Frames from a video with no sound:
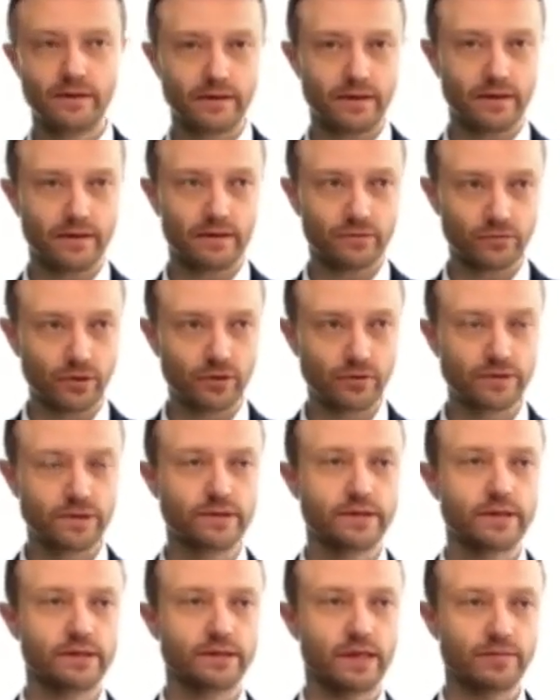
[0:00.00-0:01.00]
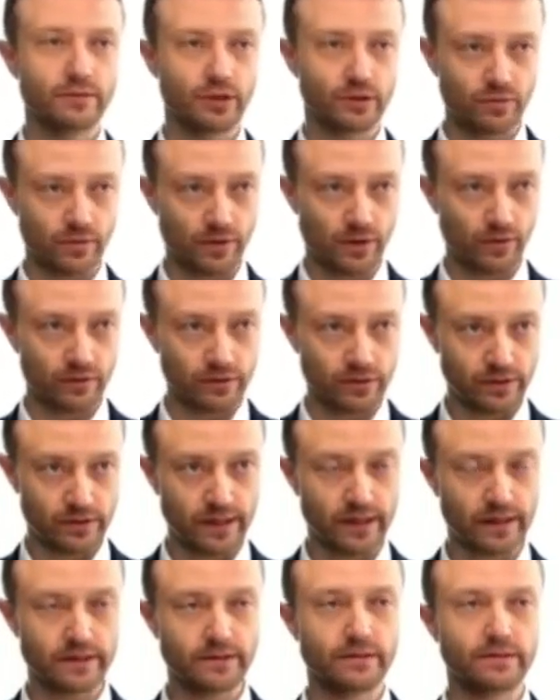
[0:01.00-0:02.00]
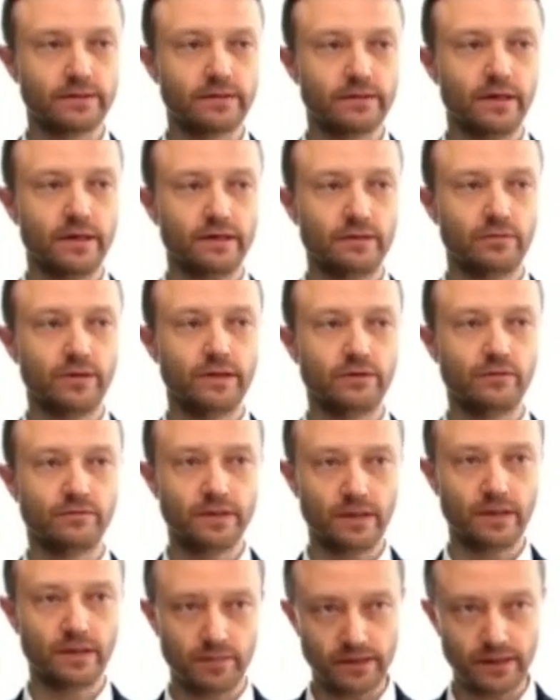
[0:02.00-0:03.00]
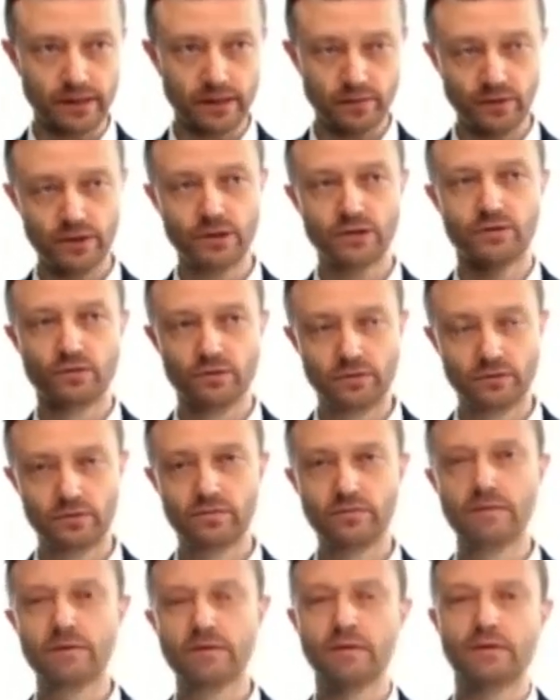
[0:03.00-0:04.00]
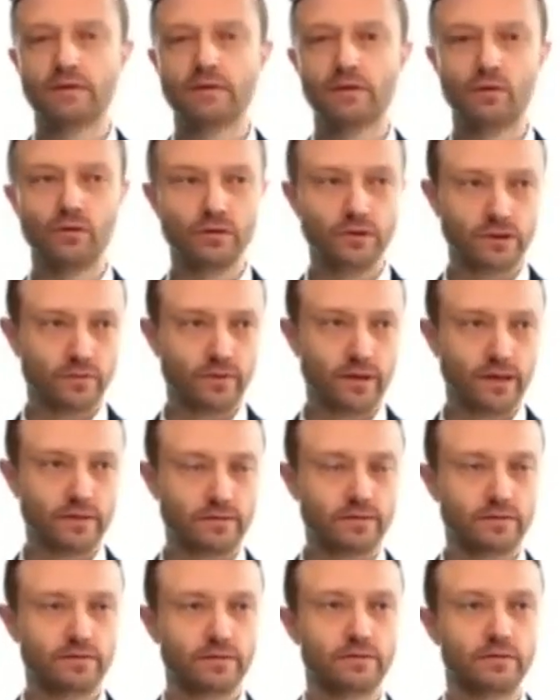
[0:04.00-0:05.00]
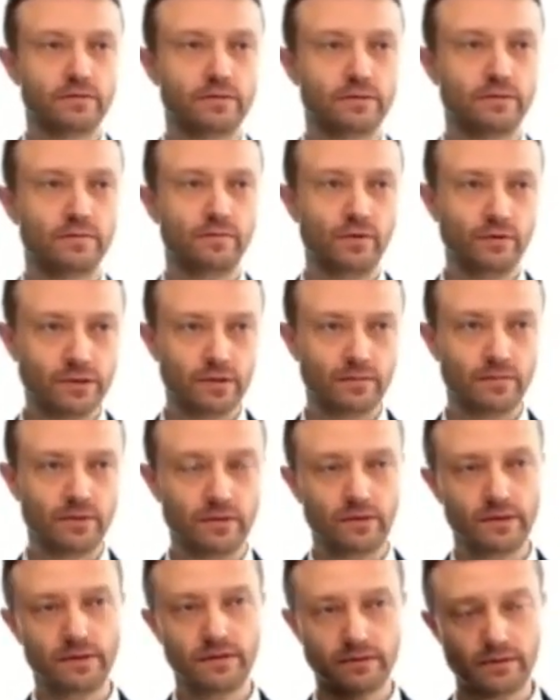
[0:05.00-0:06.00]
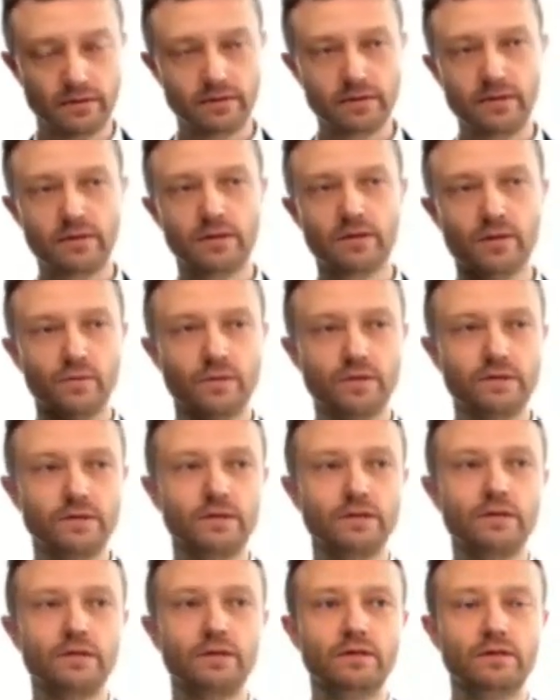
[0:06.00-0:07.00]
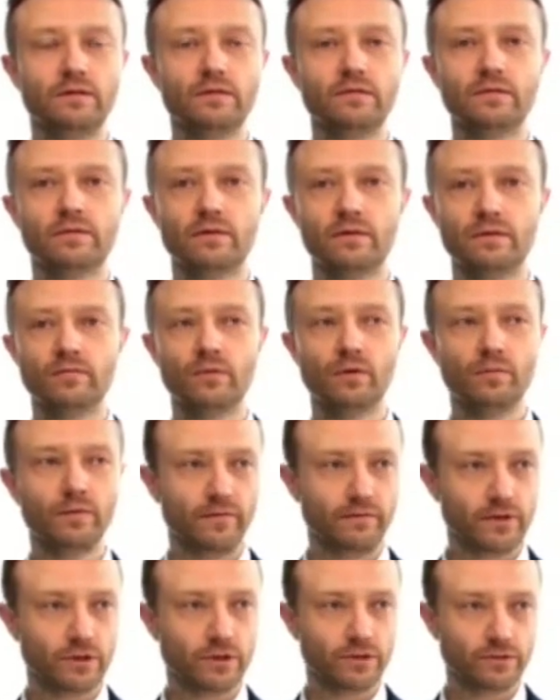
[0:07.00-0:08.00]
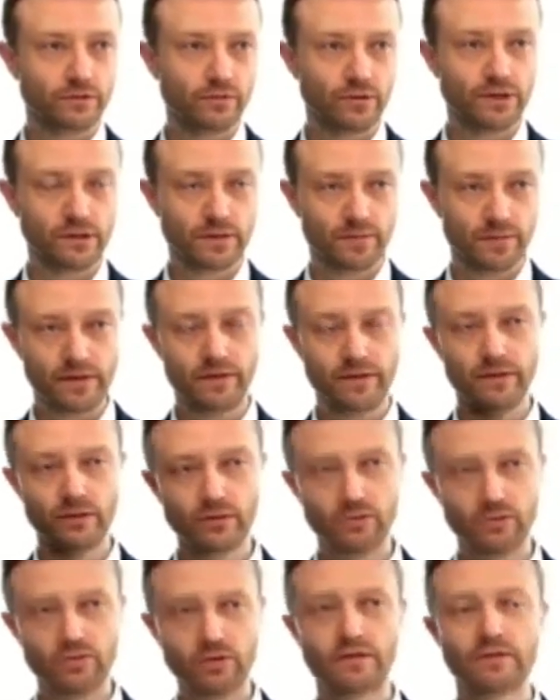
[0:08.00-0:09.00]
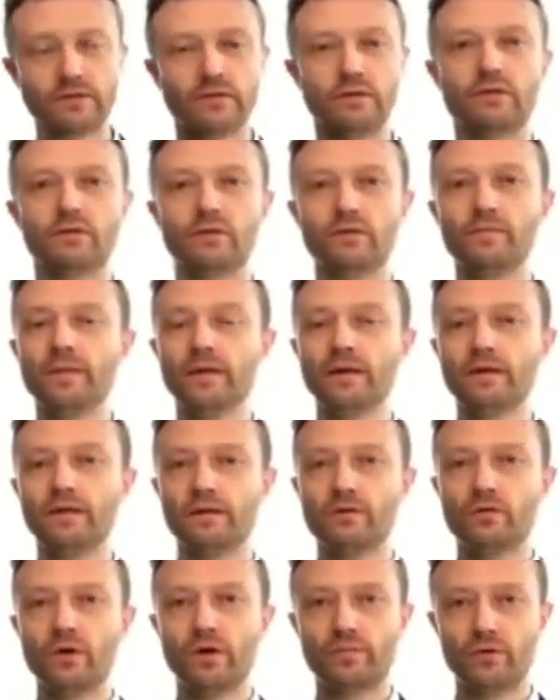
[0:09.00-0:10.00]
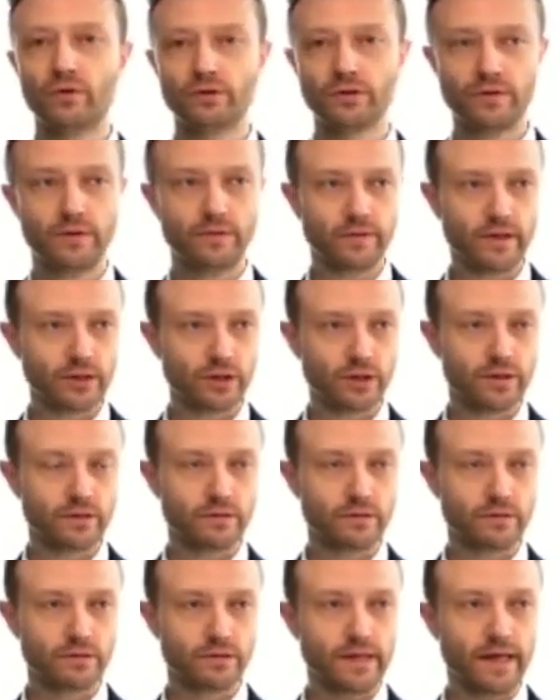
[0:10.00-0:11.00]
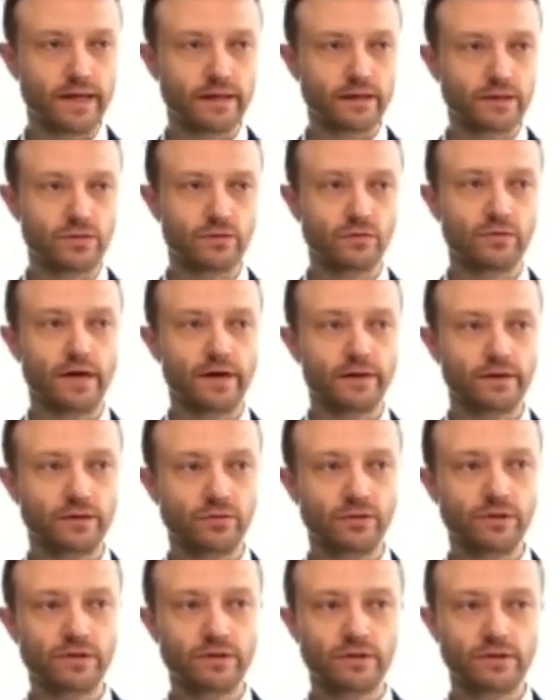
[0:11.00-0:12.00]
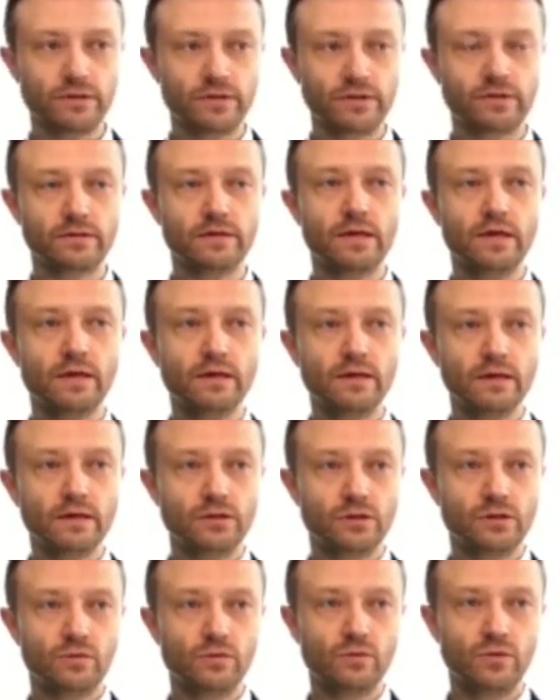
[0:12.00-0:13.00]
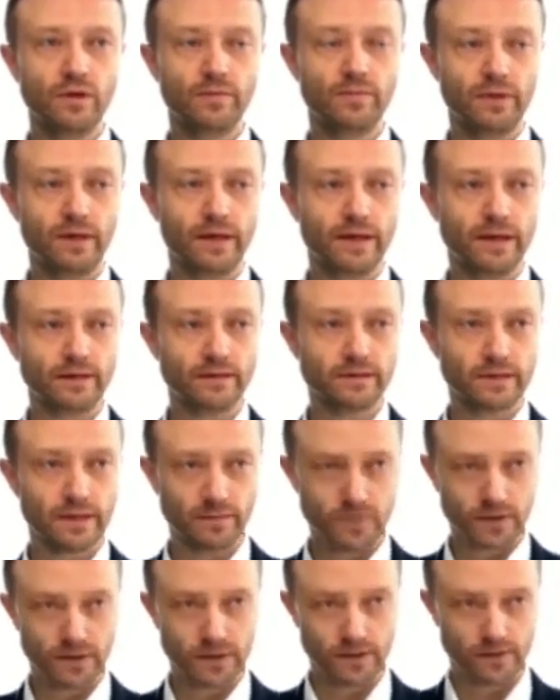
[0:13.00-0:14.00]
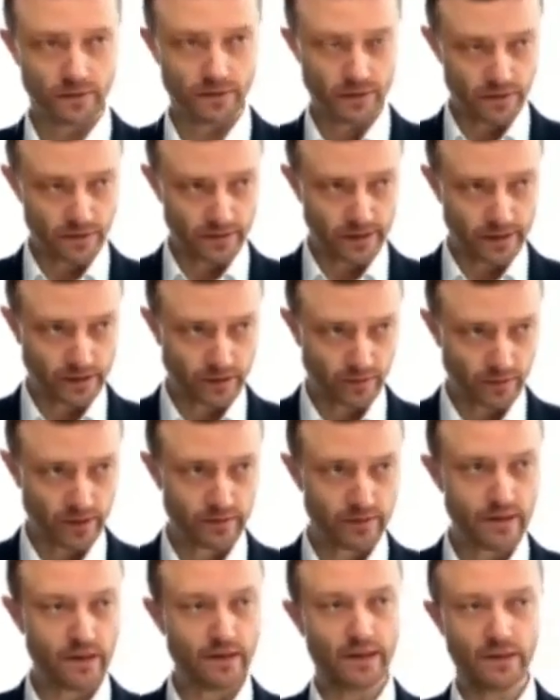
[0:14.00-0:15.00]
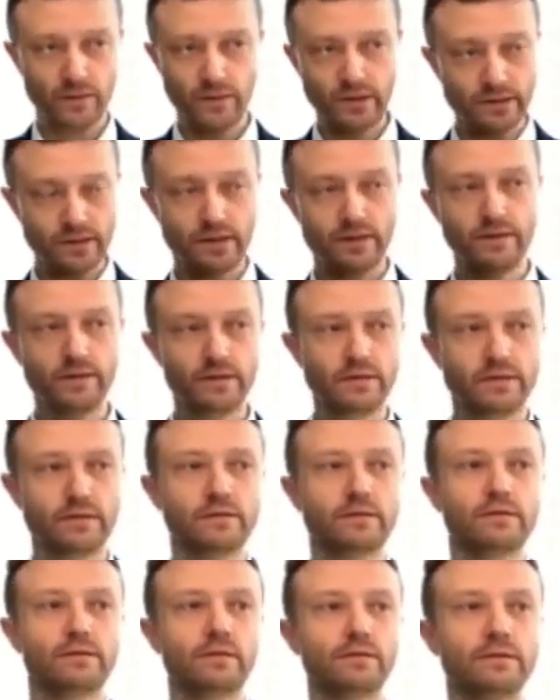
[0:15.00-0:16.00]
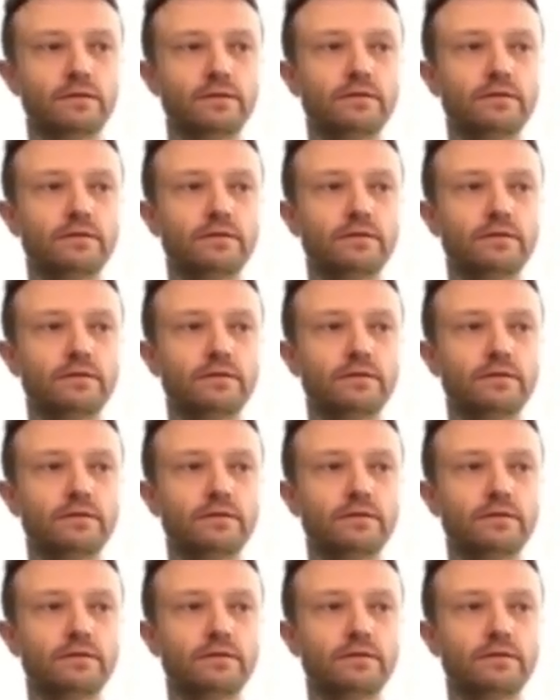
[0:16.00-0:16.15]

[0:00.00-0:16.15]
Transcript: royalties are subject to withholding tax at a rate of 10%, which is not the lowest rates possible. And we see more beneficial treaties, but the new trend, the new approach that Russia takes to other treaties is to apply 10% withholding tax rate. And we see this